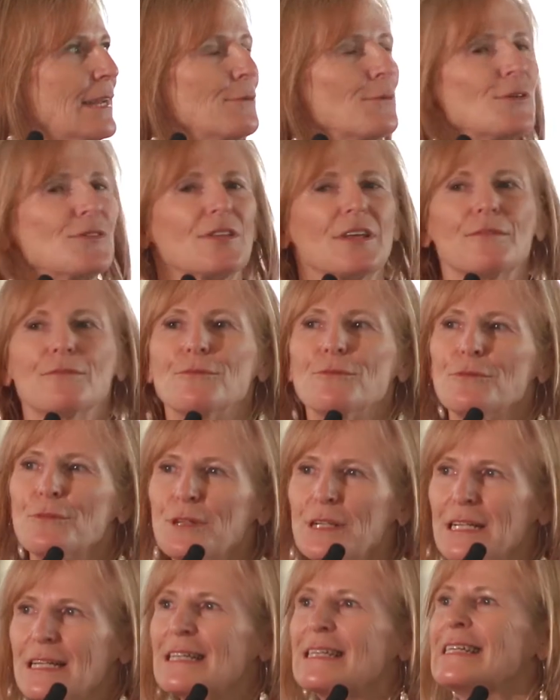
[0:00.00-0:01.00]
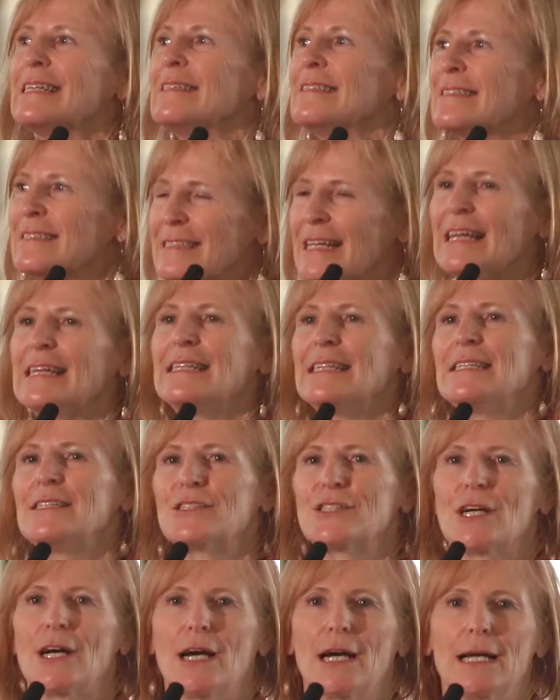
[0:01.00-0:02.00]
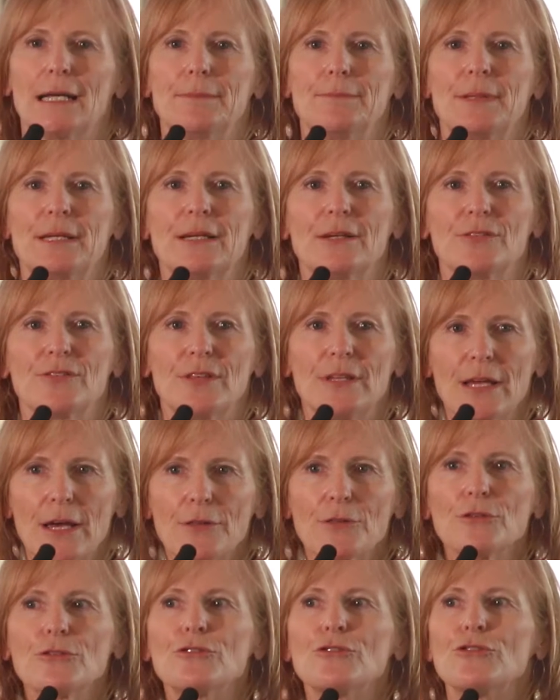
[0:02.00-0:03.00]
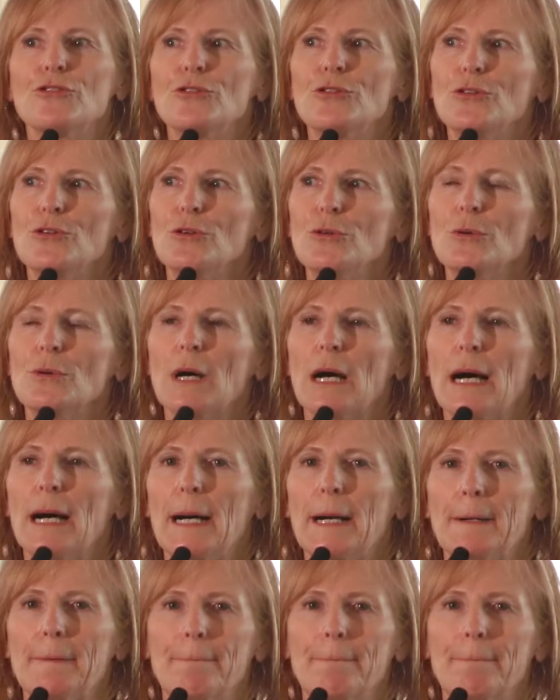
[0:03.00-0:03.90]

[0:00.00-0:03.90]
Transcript: it was a really exciting time, because the other two